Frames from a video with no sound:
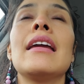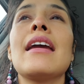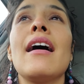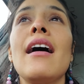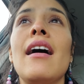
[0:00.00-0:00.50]

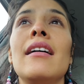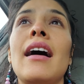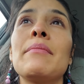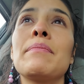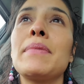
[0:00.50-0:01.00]
yeah,
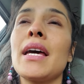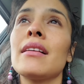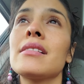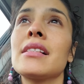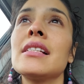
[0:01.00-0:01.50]
be
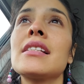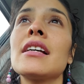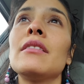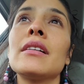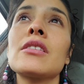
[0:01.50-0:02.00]
as
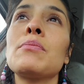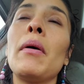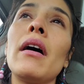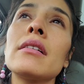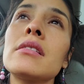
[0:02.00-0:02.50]
detailed as
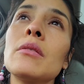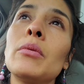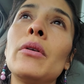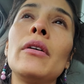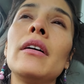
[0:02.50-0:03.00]

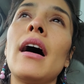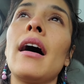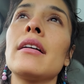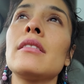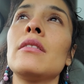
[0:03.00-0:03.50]
possible.
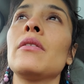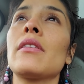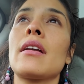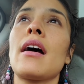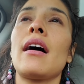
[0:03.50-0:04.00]
I know
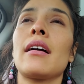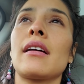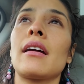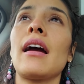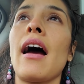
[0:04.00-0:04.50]
that
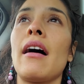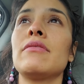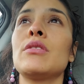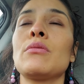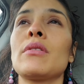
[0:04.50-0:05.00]
I
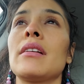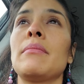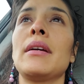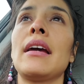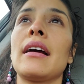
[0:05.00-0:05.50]
have to really
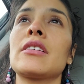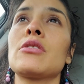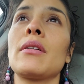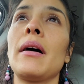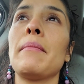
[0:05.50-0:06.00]
be
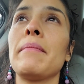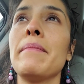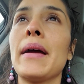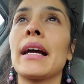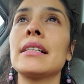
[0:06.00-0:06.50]
extra
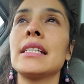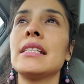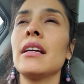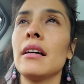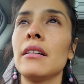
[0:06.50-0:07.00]
a
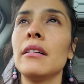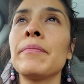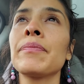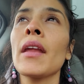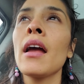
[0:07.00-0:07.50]
detail,
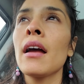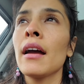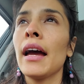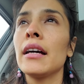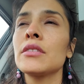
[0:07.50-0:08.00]

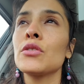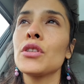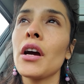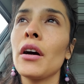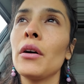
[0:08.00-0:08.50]
head to
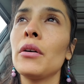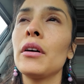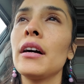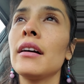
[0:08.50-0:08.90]
toe,